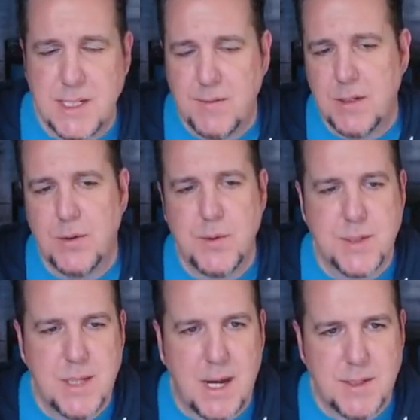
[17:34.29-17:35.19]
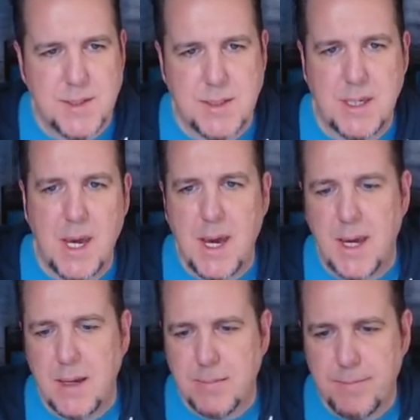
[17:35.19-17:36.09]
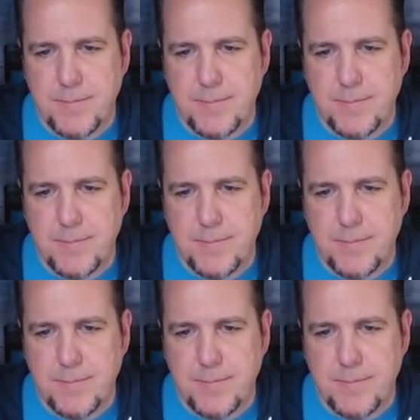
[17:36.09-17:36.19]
t v news dot c a.